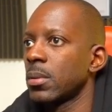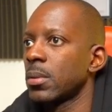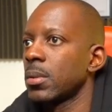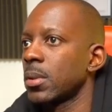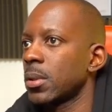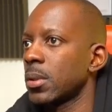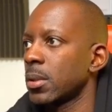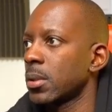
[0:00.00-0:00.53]

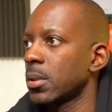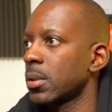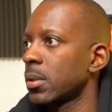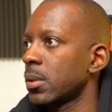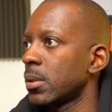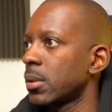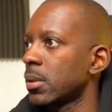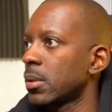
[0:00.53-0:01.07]

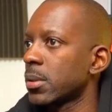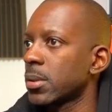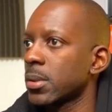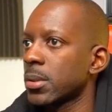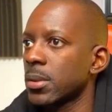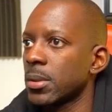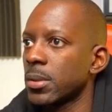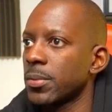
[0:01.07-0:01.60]
and
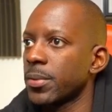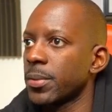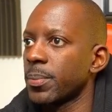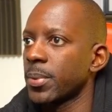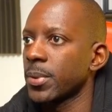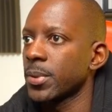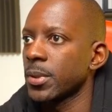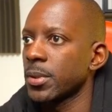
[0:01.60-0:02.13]
the
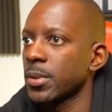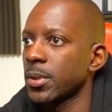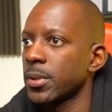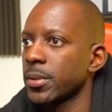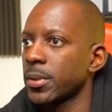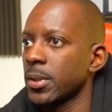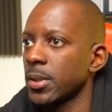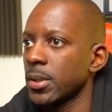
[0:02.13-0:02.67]

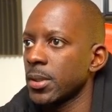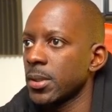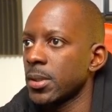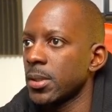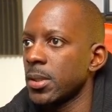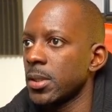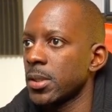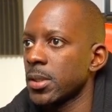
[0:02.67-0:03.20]
repository is
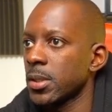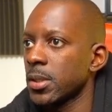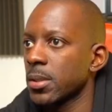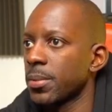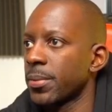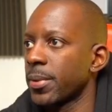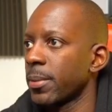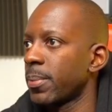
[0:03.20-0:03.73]
disk
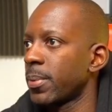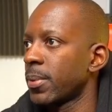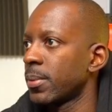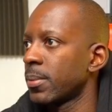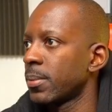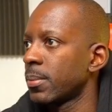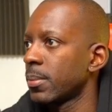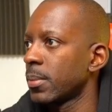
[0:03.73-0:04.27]
repo.
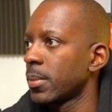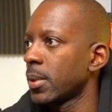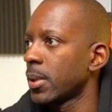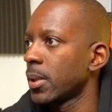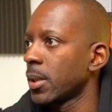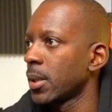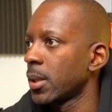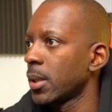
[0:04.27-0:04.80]

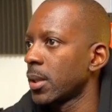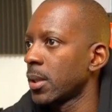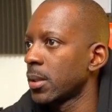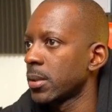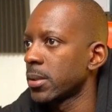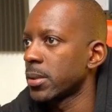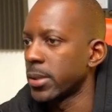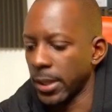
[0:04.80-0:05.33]

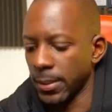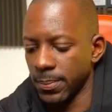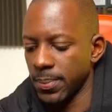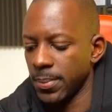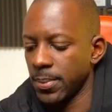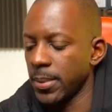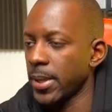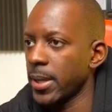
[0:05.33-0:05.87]
Type
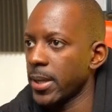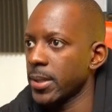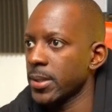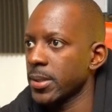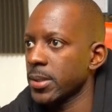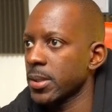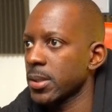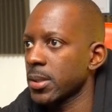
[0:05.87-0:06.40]

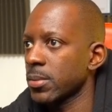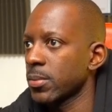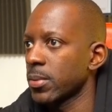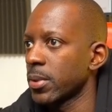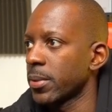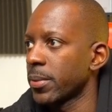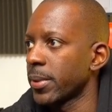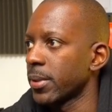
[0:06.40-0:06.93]
yes, we
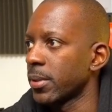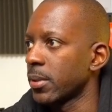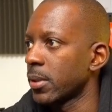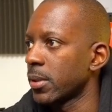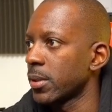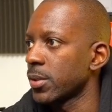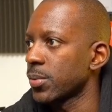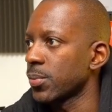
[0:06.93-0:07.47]
already know
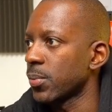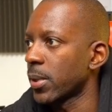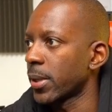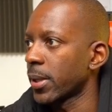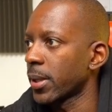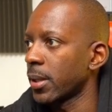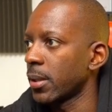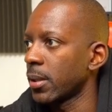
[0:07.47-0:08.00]
it's
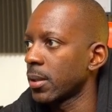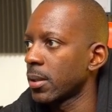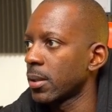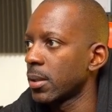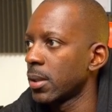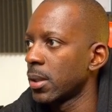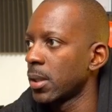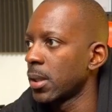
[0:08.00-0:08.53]
working,
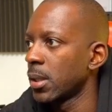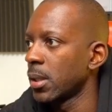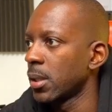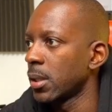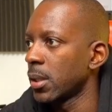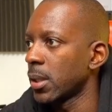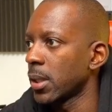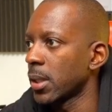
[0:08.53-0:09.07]

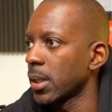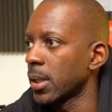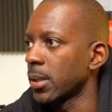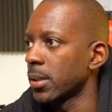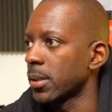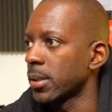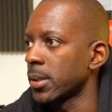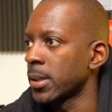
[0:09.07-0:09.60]

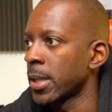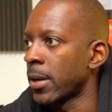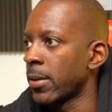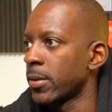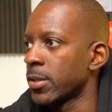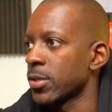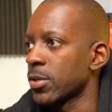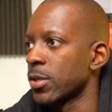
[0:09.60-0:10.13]
and now
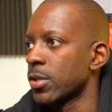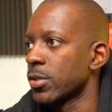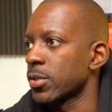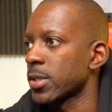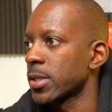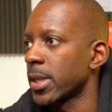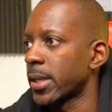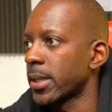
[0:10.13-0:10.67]
it's going to
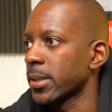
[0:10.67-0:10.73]
start